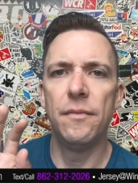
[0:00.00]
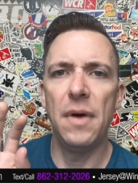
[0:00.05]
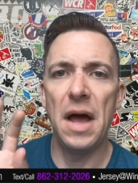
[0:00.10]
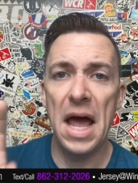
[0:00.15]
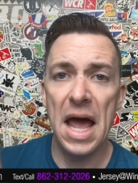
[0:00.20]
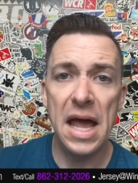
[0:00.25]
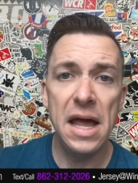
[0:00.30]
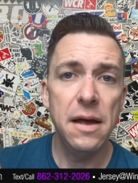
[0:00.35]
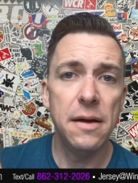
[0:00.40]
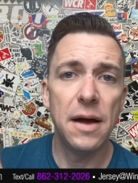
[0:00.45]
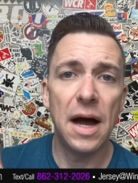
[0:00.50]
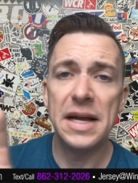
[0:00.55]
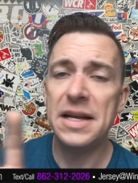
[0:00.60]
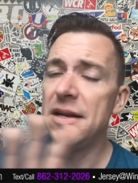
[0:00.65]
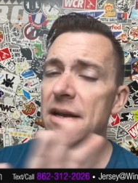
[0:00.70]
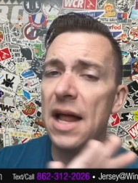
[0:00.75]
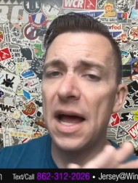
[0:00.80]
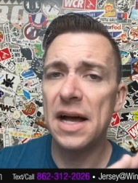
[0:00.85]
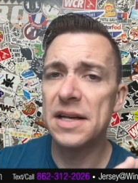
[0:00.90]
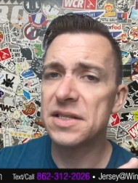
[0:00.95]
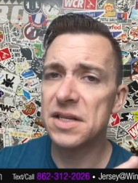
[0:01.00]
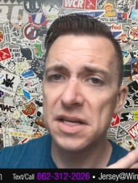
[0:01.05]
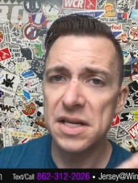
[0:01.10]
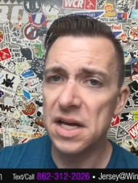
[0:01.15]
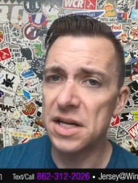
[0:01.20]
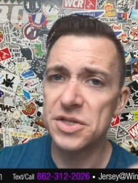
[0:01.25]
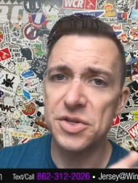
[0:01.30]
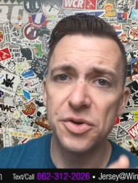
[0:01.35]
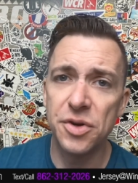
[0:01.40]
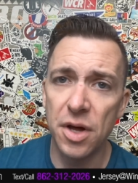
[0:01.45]
A, I didn't ask a
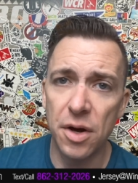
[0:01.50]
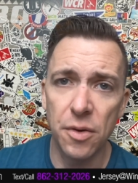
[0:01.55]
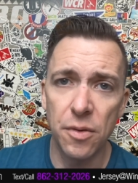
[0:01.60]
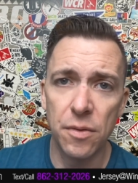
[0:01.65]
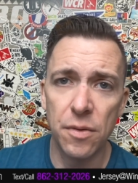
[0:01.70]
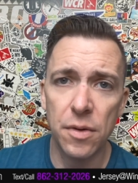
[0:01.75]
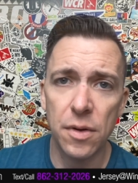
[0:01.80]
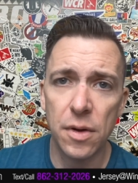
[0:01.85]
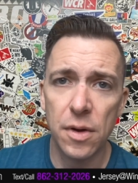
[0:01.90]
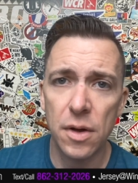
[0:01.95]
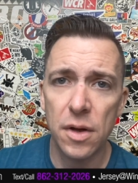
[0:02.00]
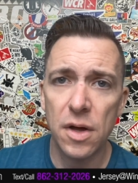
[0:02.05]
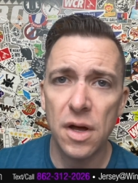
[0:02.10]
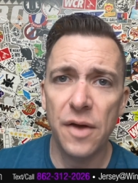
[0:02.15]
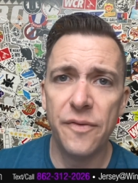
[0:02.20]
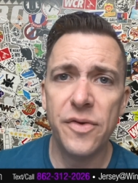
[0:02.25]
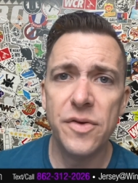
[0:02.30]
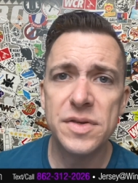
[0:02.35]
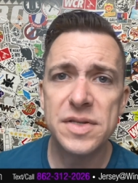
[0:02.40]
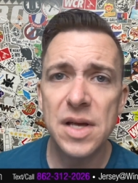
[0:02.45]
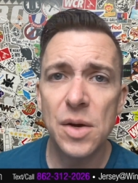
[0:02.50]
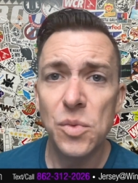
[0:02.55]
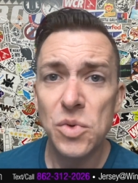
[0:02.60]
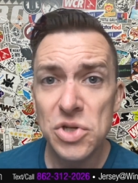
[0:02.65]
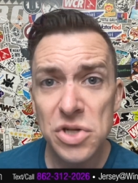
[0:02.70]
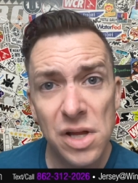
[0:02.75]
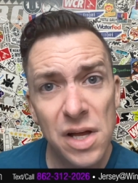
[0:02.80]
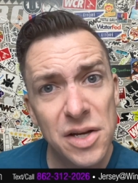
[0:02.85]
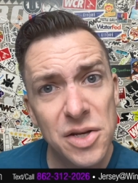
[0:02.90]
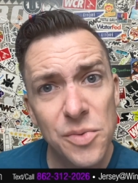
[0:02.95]
yes or no. If you say,
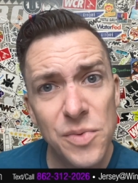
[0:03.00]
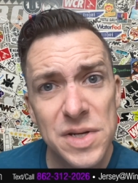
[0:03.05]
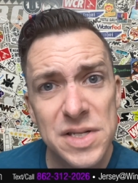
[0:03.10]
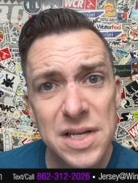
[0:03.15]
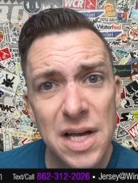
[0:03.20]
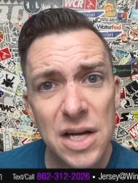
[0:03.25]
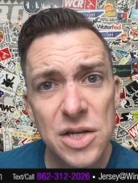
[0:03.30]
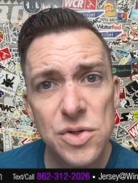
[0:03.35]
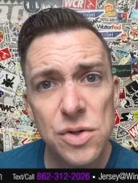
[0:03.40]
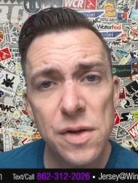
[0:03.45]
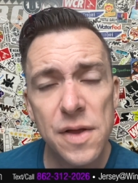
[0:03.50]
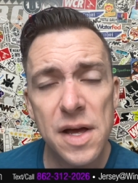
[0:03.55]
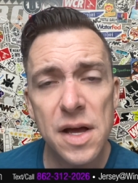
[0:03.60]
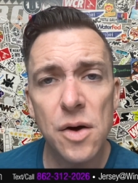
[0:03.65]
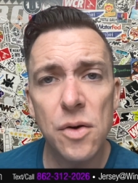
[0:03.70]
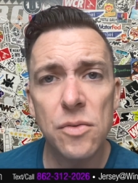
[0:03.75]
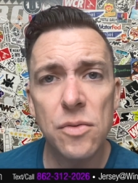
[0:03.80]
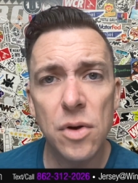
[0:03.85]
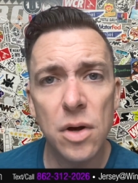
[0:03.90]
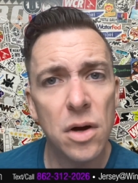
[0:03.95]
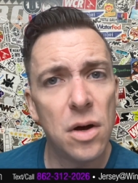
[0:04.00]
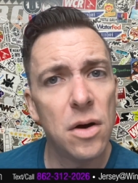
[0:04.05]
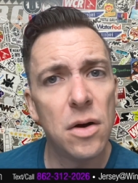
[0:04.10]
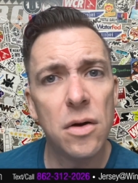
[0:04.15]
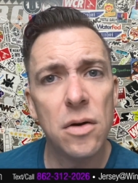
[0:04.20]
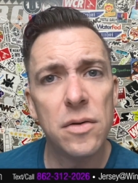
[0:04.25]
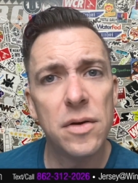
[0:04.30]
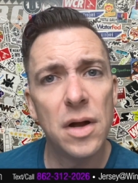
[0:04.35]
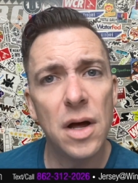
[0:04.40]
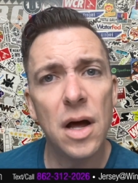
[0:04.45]
Would you like to reschedule? They go,
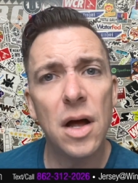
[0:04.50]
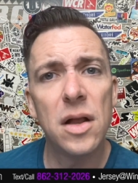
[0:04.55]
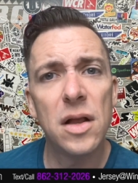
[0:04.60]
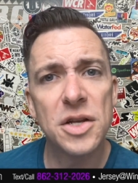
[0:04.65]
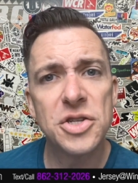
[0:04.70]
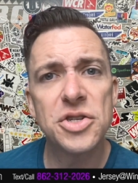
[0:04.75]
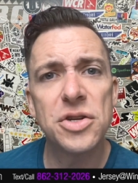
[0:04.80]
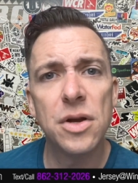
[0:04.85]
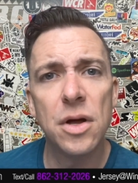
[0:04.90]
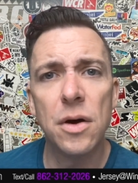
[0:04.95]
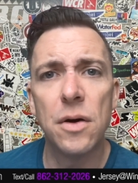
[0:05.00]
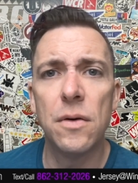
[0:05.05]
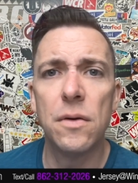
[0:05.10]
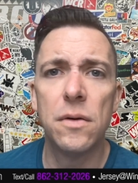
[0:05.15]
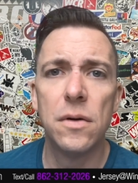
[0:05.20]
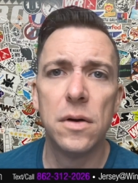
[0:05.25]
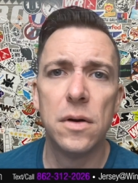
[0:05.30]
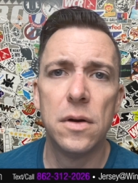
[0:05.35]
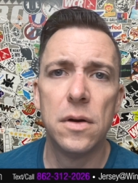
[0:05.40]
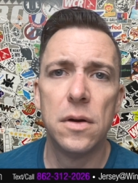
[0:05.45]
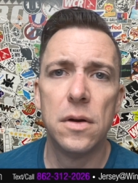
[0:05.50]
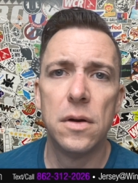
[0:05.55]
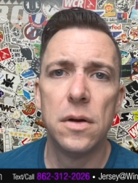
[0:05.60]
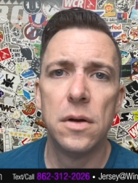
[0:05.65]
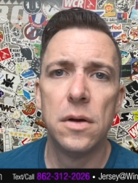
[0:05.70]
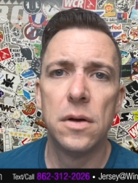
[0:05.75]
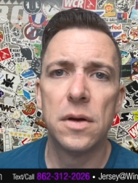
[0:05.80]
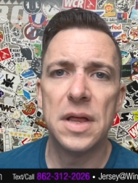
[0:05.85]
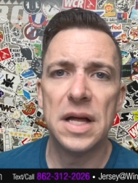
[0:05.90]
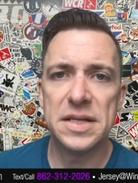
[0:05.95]
No, no, I'll let you know.
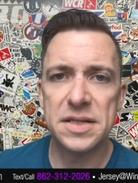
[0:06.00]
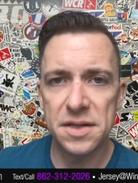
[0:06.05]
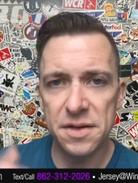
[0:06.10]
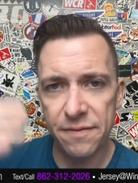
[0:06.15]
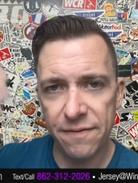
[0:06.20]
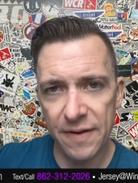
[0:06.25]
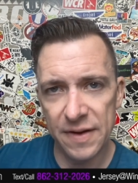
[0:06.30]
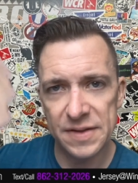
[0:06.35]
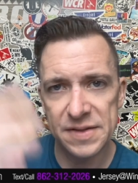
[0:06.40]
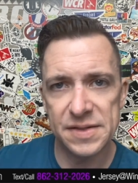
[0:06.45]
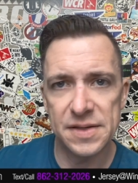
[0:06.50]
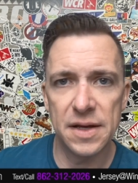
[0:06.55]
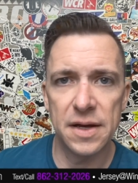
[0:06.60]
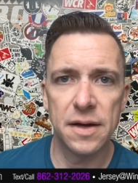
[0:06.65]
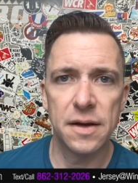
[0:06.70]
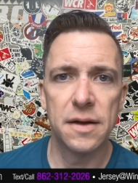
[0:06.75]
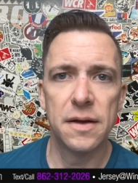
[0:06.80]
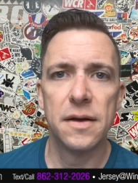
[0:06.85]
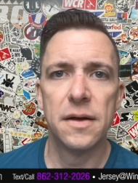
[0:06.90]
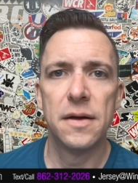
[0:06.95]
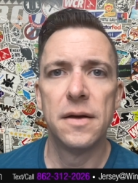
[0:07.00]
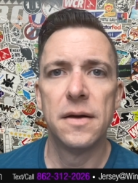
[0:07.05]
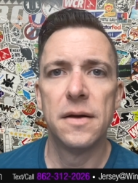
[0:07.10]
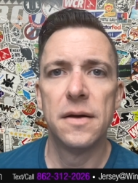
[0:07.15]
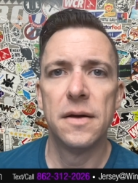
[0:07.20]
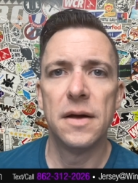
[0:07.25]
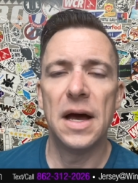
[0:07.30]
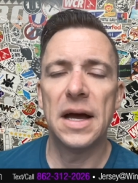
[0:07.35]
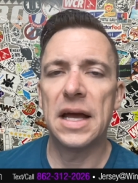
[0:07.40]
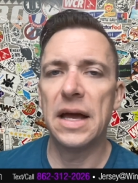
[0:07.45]
That's a defense thing.
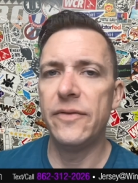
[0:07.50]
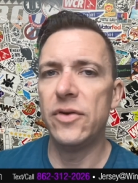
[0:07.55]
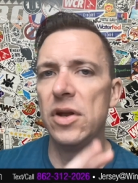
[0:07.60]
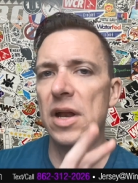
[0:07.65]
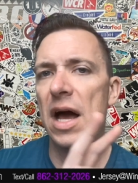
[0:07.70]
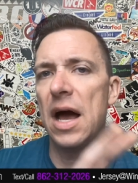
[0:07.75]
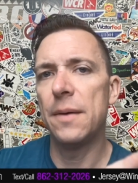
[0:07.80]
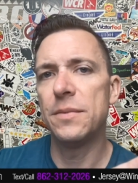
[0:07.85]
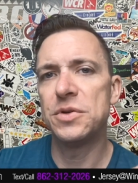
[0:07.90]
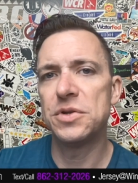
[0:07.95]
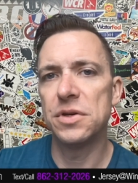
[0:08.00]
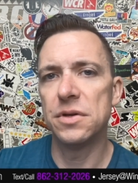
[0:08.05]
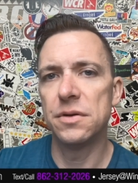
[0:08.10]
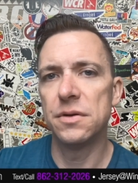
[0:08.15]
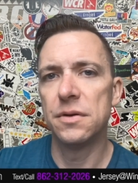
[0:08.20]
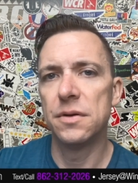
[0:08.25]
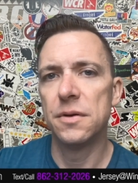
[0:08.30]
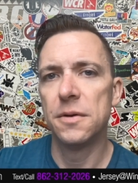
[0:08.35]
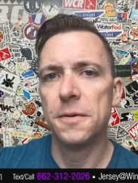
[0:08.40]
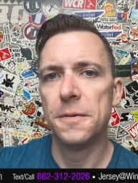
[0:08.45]
I gave you an option.